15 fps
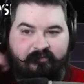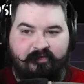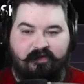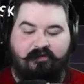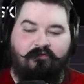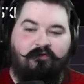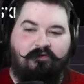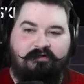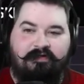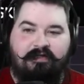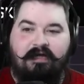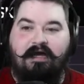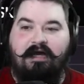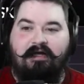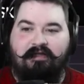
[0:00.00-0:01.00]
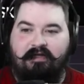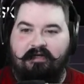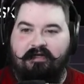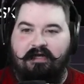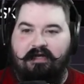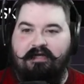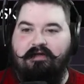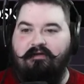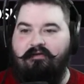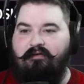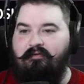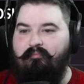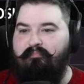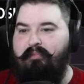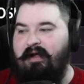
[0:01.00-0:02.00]
If only they had like a
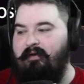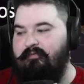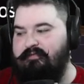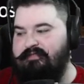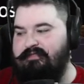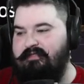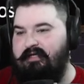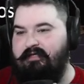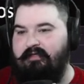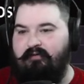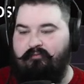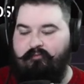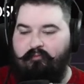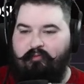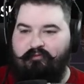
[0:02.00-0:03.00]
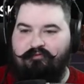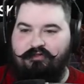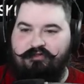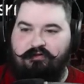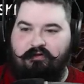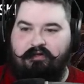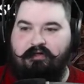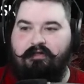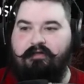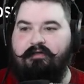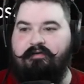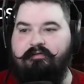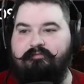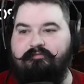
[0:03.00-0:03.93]
healer bounce and then be able to join in.